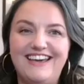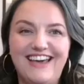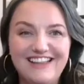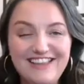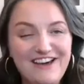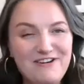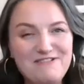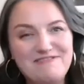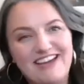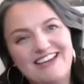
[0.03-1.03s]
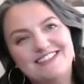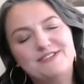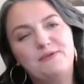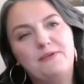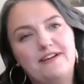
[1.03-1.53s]
Hello, and
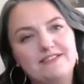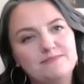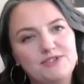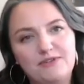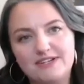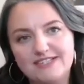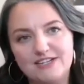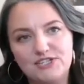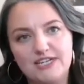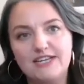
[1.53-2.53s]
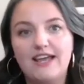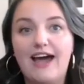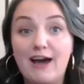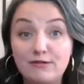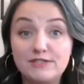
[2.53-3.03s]
welcome to our session
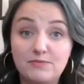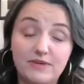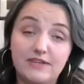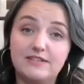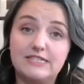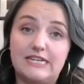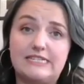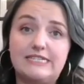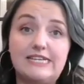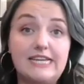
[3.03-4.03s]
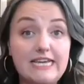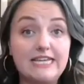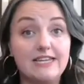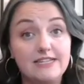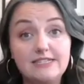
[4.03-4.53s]
How to Build a Ticket
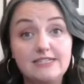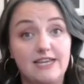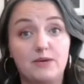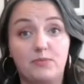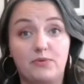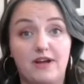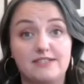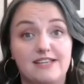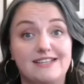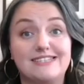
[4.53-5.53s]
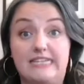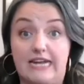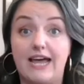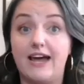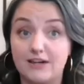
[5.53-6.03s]
Intake Process That
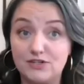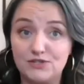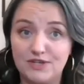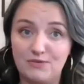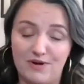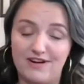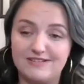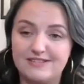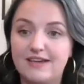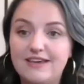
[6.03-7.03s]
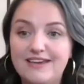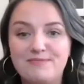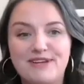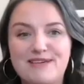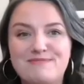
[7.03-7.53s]
Actually Works.
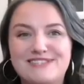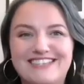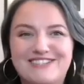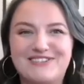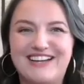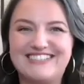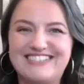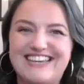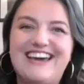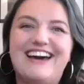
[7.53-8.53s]
My name is Electra Haldy.